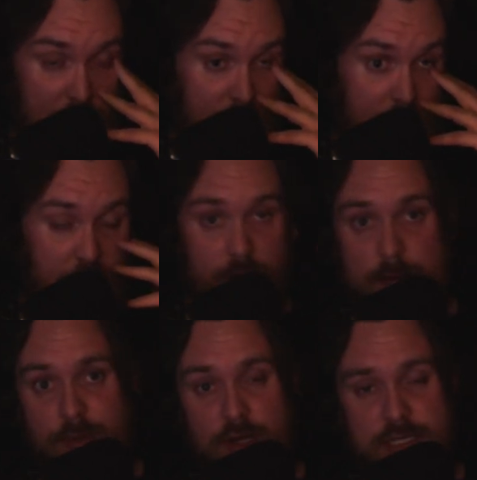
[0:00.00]
My
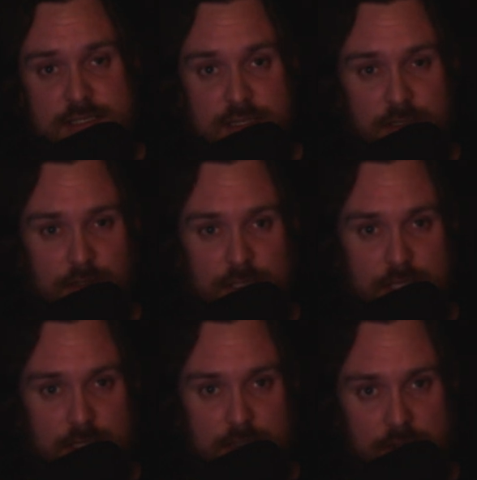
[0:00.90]
grandpa is still
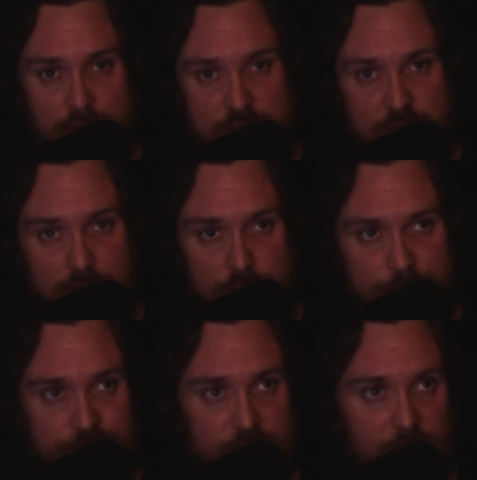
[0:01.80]
in the nursing
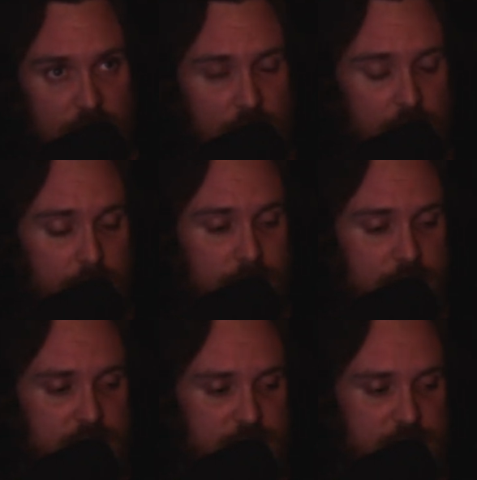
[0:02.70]
home.
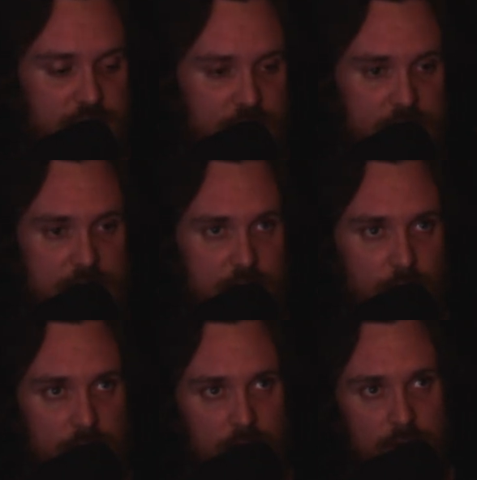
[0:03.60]
He's been trying to get
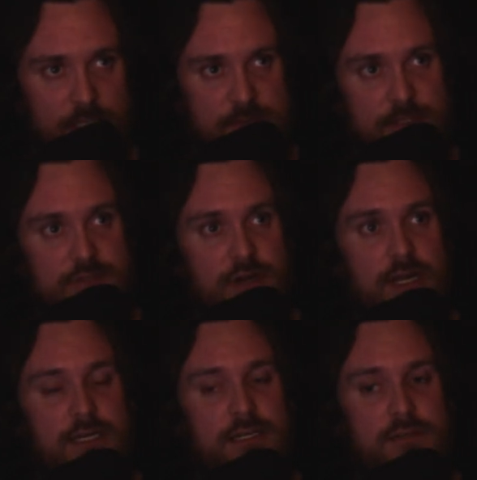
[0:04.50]
well. He's been
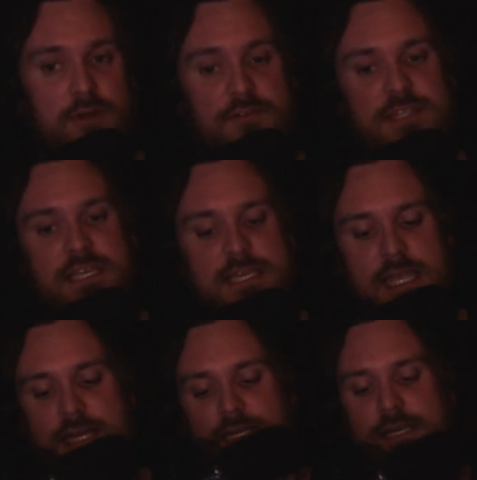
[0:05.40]
trying to do everything he
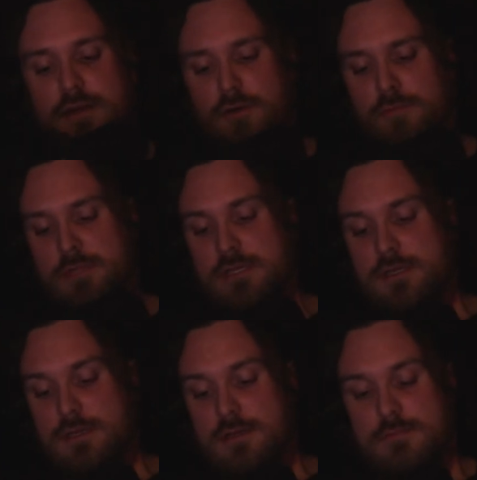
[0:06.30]
can to get home
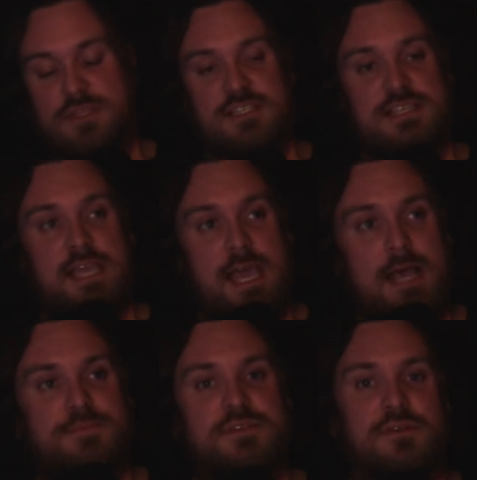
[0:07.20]
because he
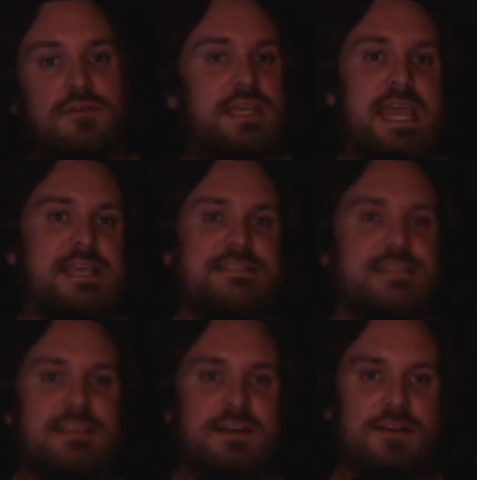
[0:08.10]
absolutely hates it
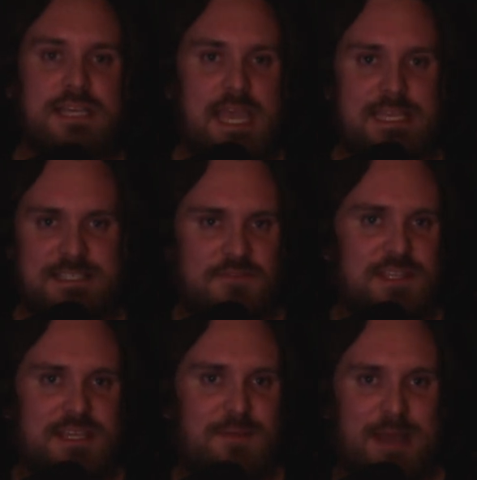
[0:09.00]
there. He hates
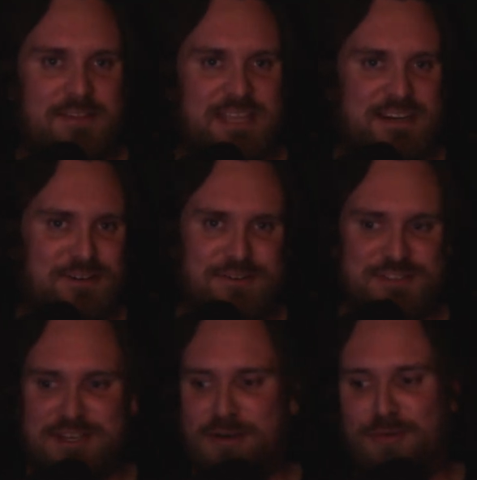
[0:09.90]
everything about that
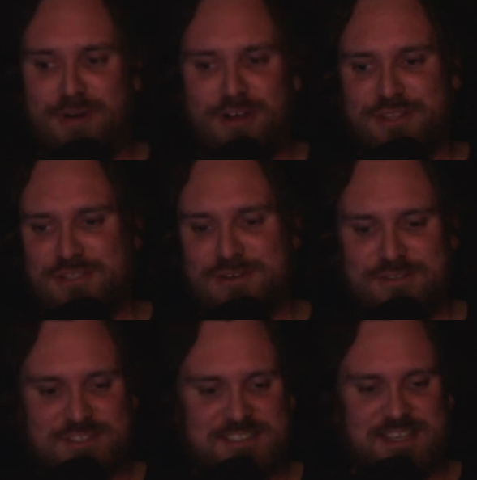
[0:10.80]
nursing home, all the
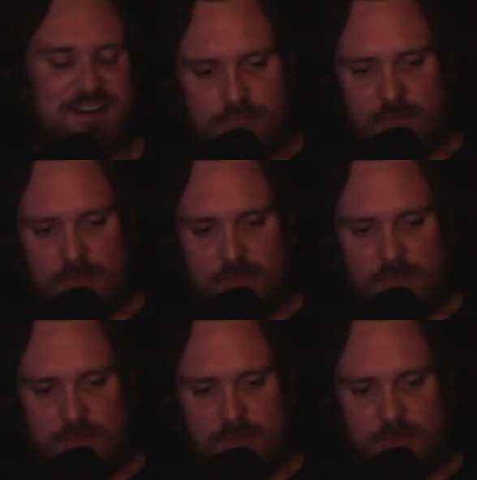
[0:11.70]
nurses there.